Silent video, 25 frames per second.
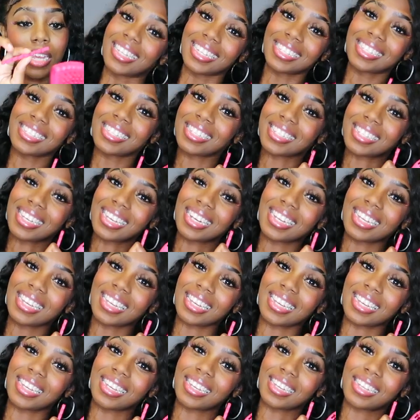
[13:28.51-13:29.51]
This is going to
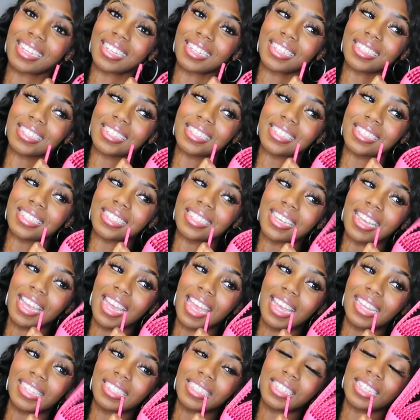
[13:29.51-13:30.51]
get
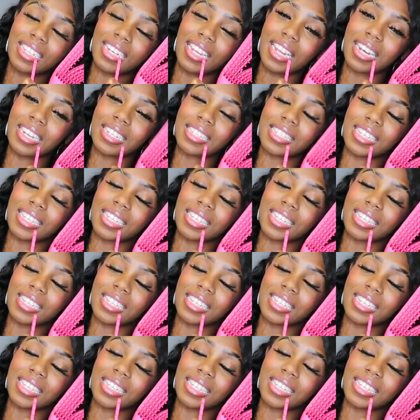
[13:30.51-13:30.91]
a 10 out